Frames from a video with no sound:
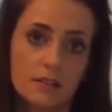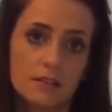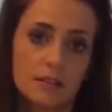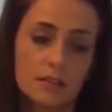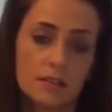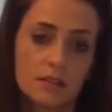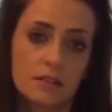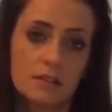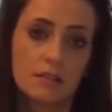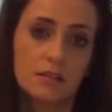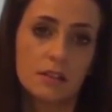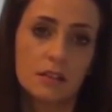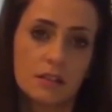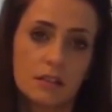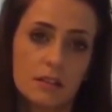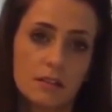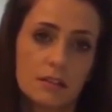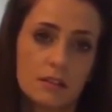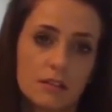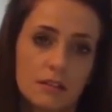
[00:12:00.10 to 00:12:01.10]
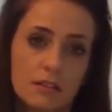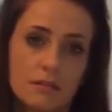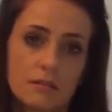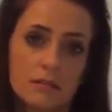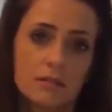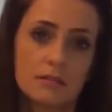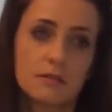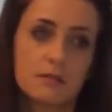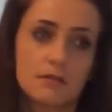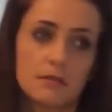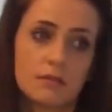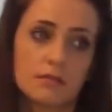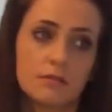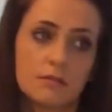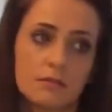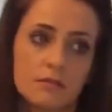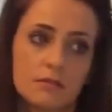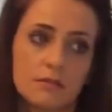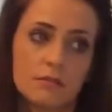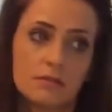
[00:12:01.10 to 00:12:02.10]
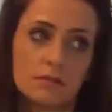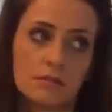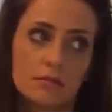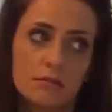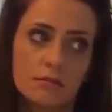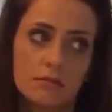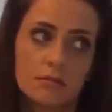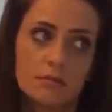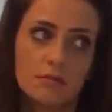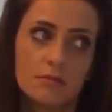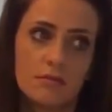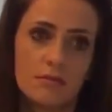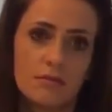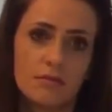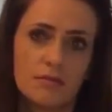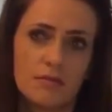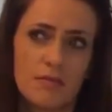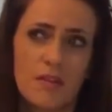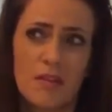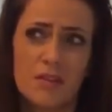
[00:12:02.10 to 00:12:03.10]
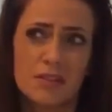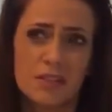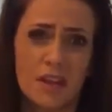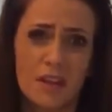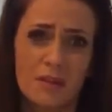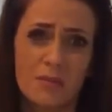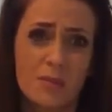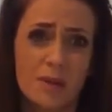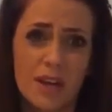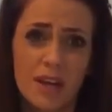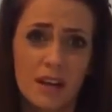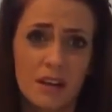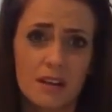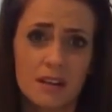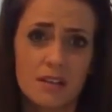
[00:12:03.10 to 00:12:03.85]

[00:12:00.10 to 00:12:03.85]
one will hit the ground first? The ton of bricks.